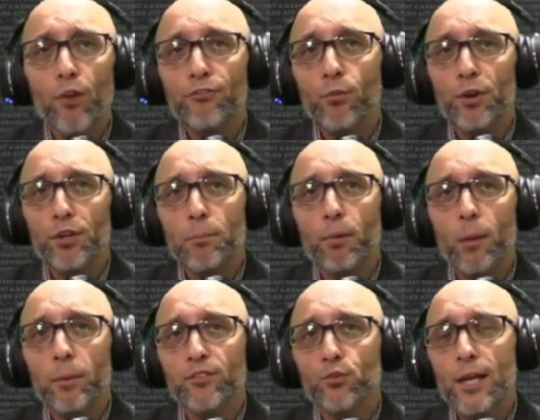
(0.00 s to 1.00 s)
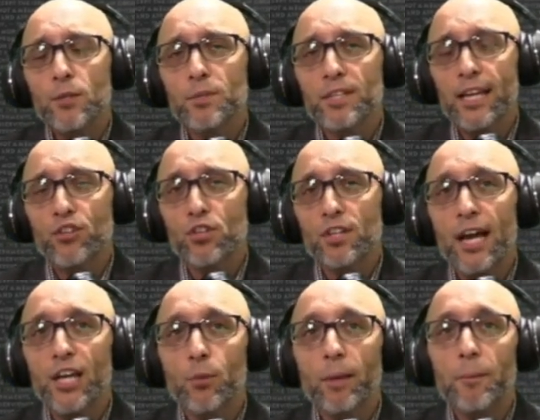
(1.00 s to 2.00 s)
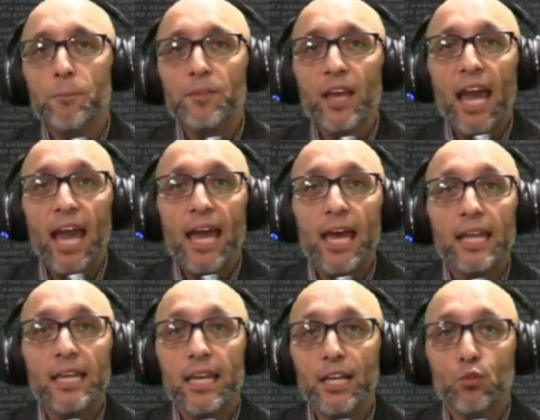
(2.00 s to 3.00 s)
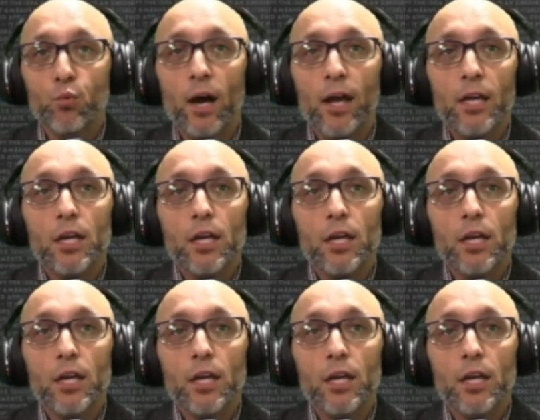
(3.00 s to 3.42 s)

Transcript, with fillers: Florida Department of Transportation document, and guess what?